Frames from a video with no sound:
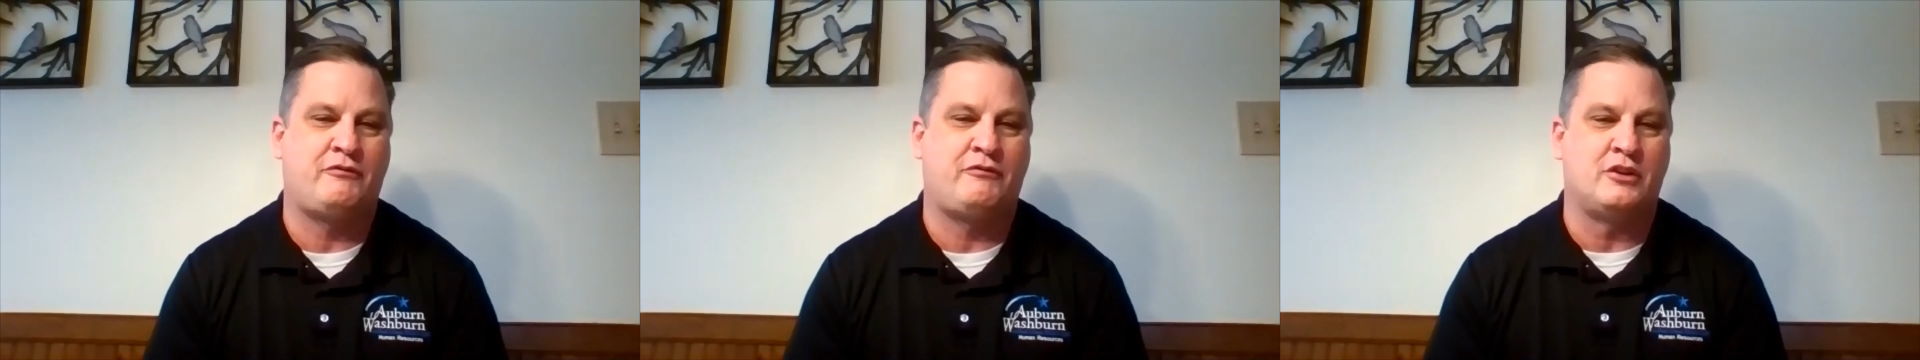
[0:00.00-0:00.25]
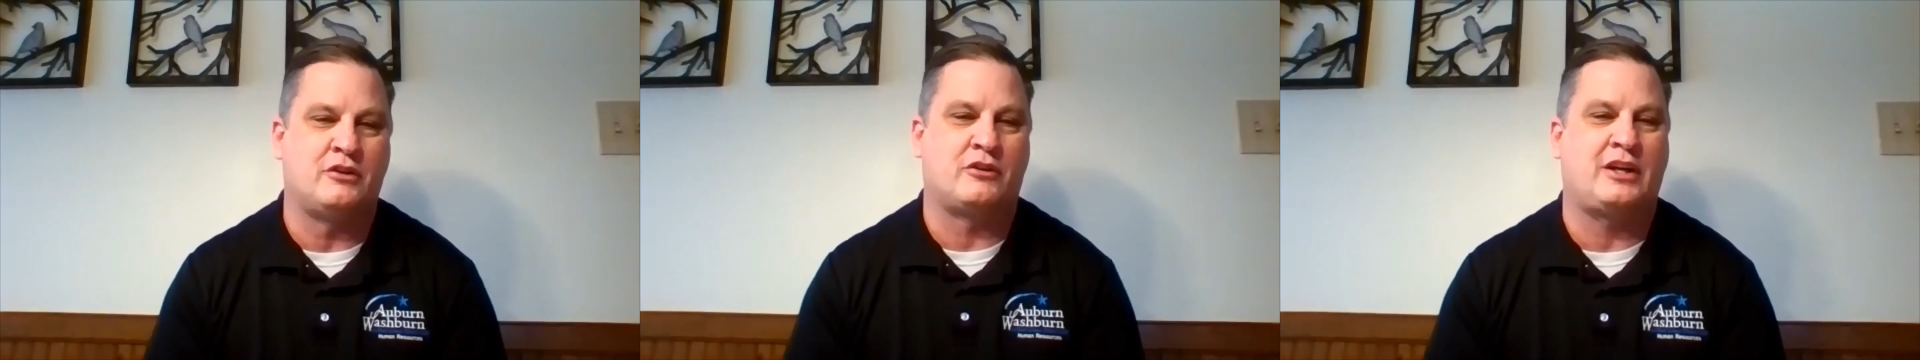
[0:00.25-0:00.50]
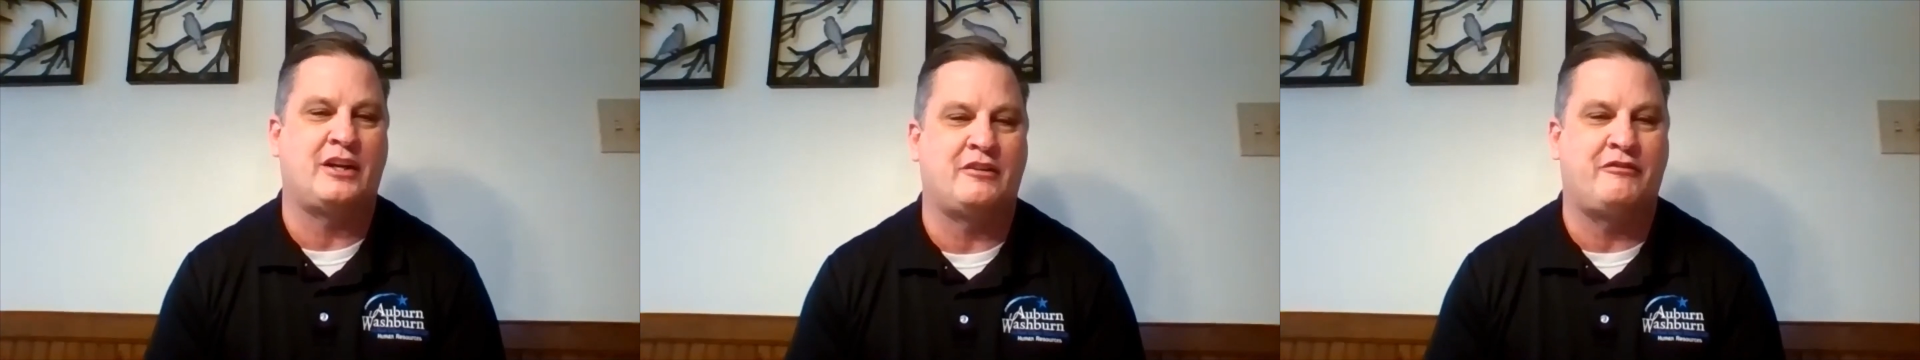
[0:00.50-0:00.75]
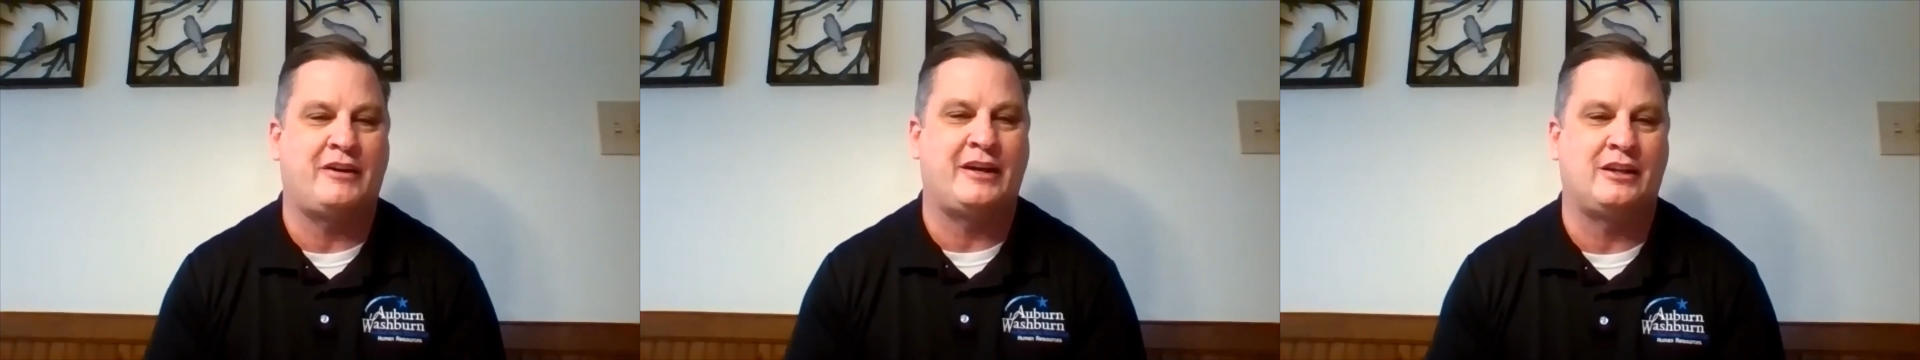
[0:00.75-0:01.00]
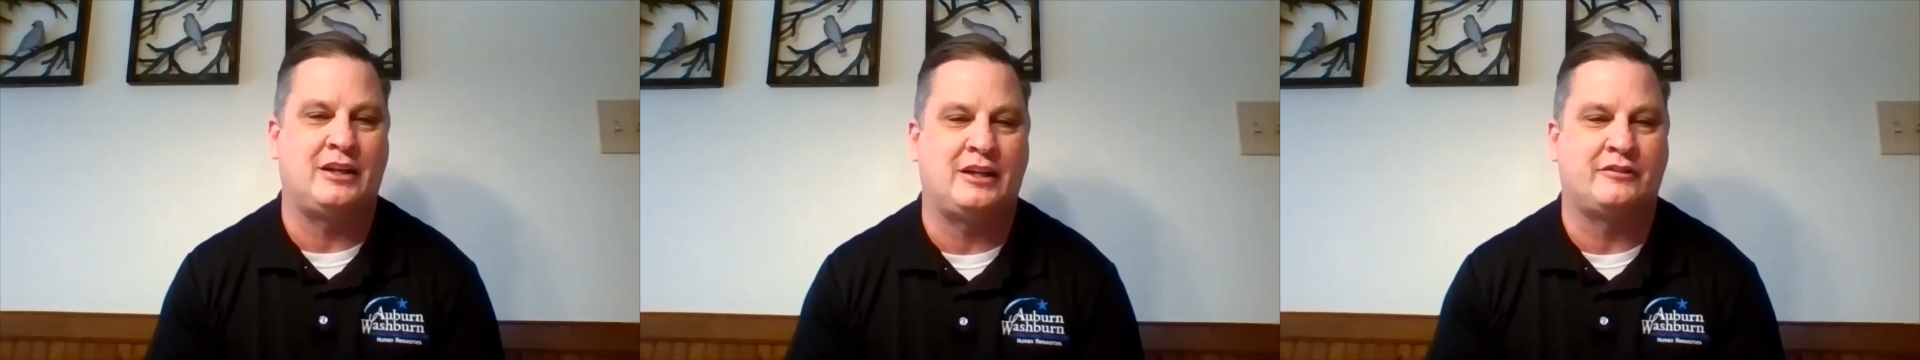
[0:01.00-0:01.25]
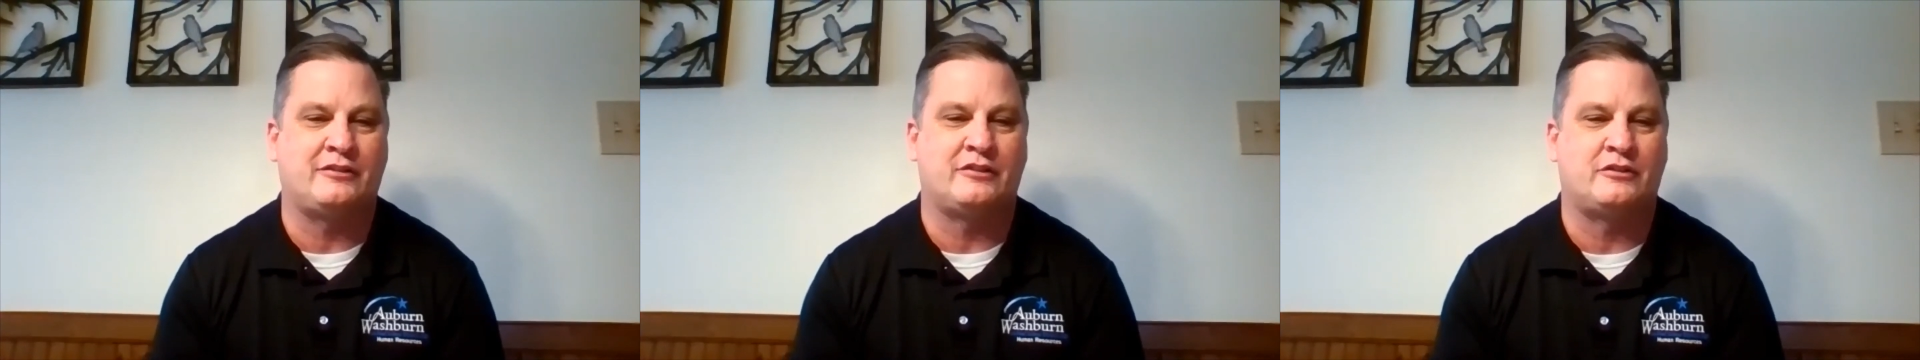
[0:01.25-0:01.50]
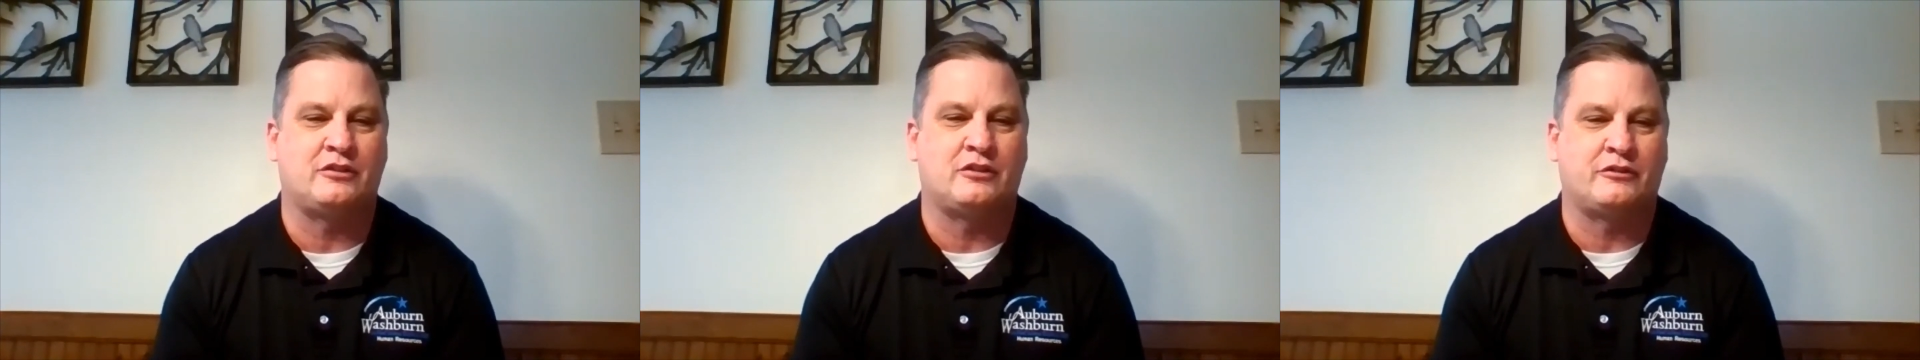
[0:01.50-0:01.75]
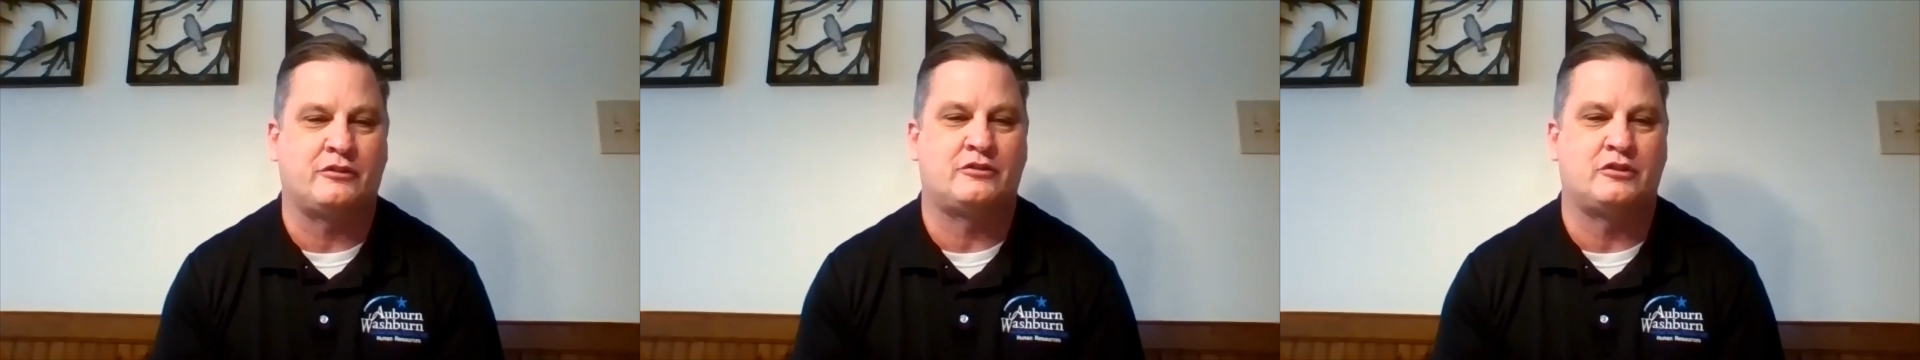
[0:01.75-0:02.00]
you know, kind of finalize the
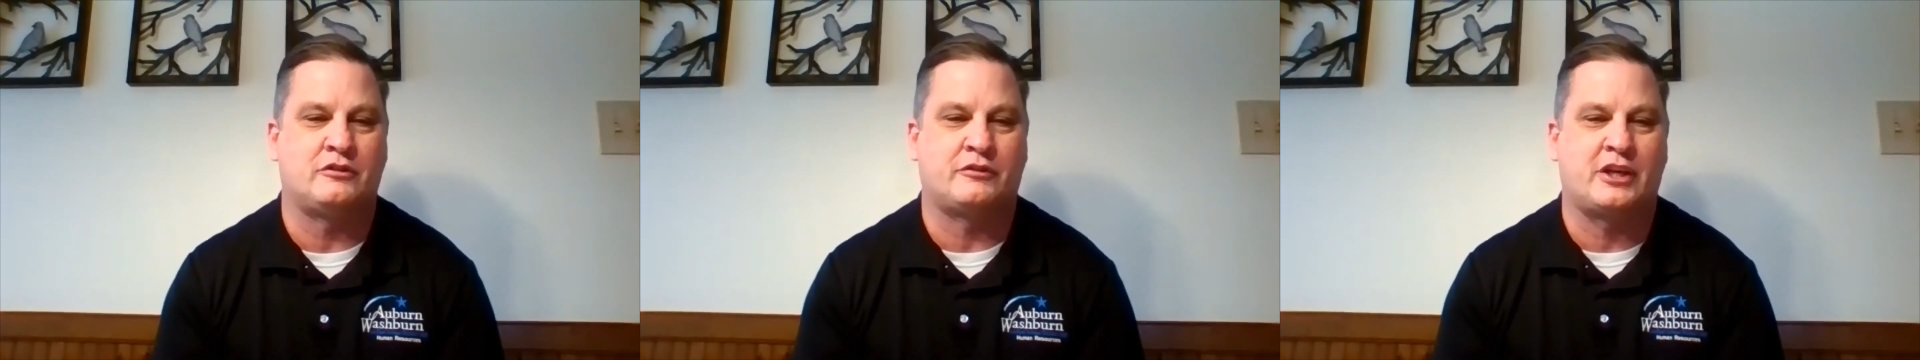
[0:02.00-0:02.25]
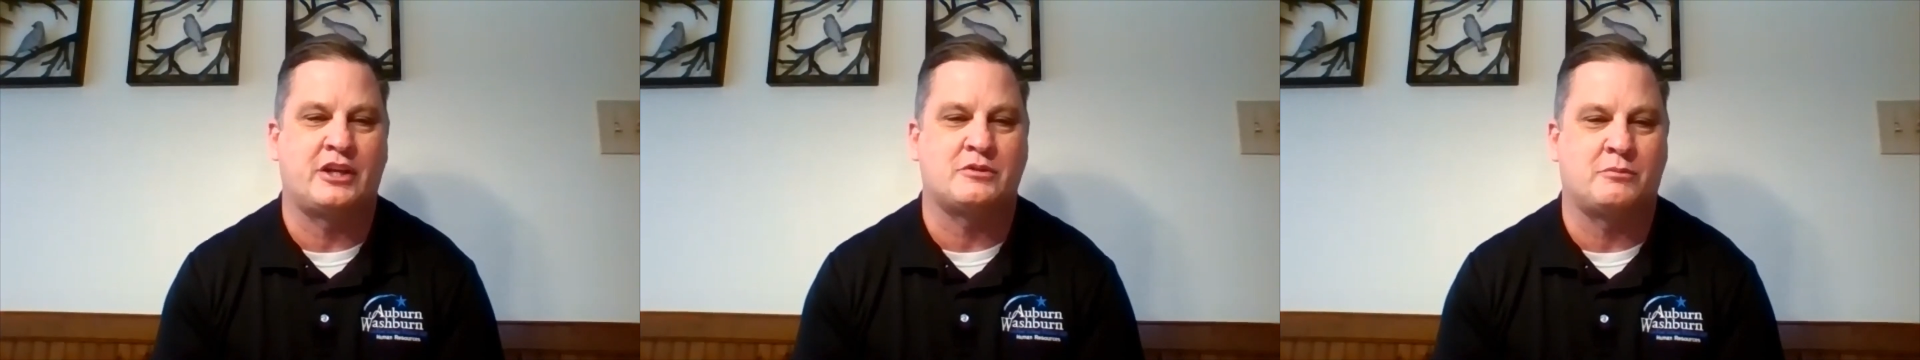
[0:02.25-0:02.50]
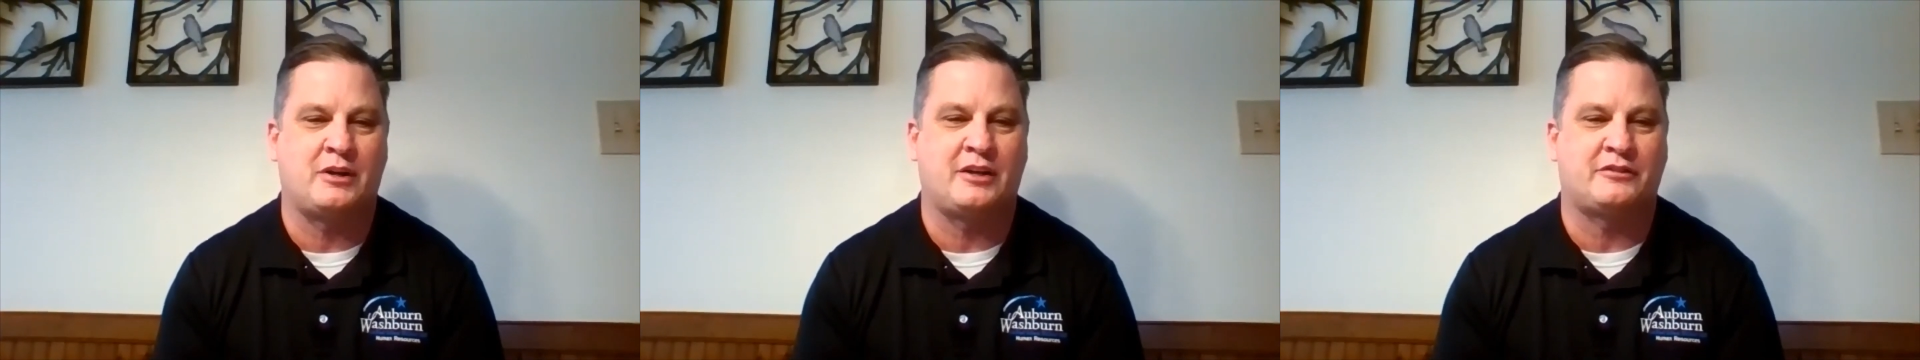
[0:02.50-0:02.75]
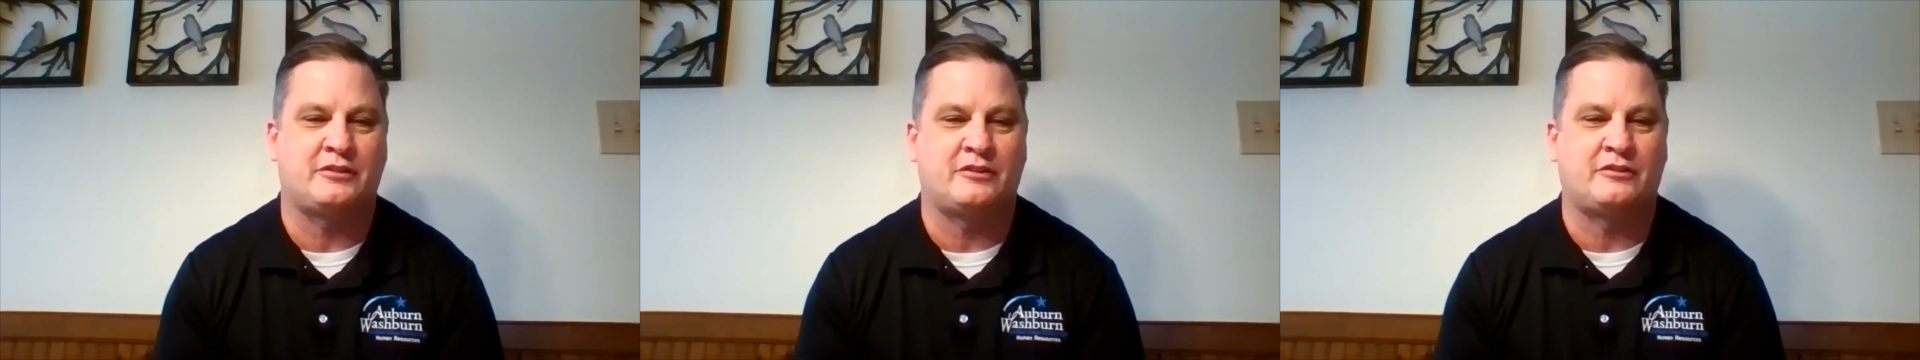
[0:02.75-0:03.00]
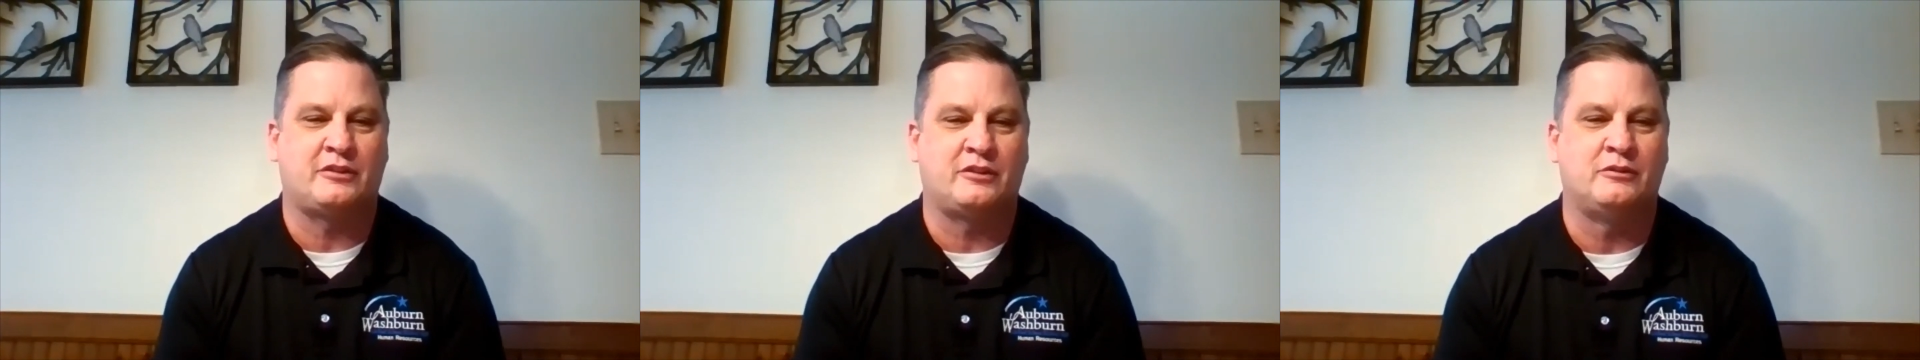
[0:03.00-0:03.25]
certification process. So,